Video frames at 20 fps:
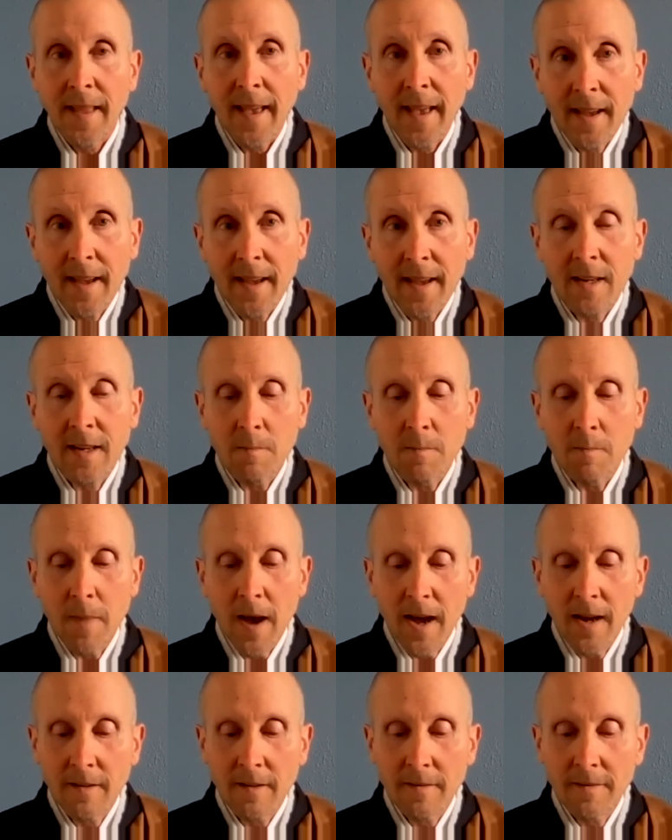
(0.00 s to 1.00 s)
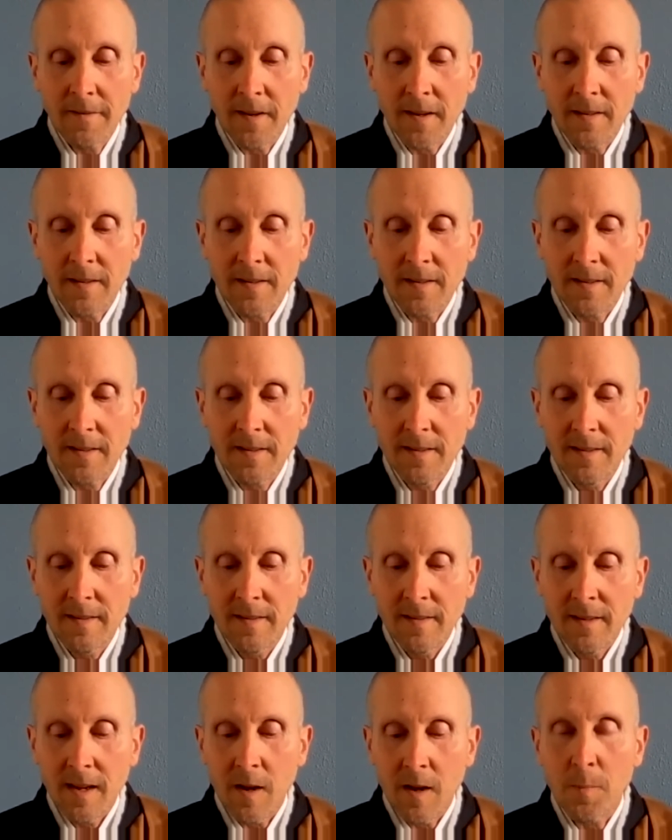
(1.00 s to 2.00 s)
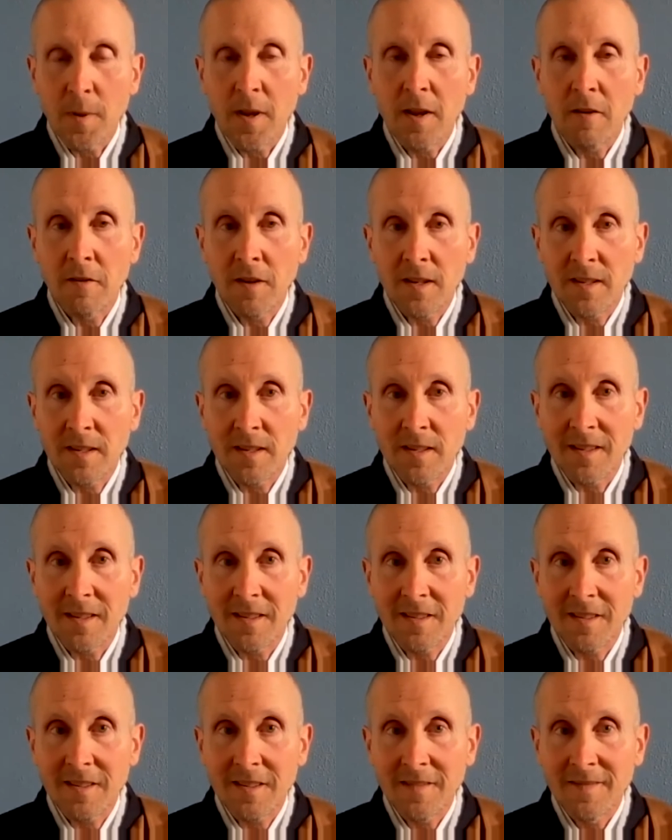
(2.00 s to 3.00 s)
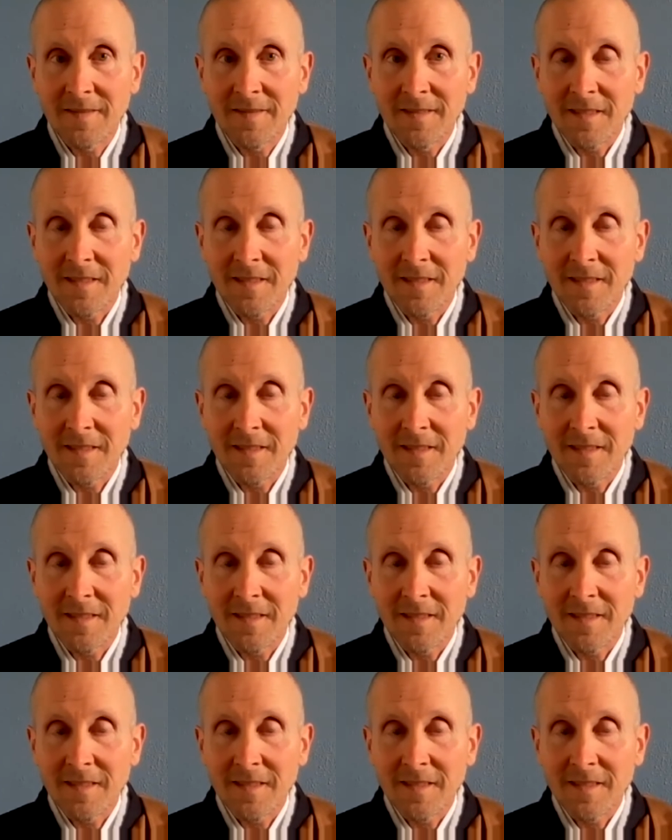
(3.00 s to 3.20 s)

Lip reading: and it manifests appearances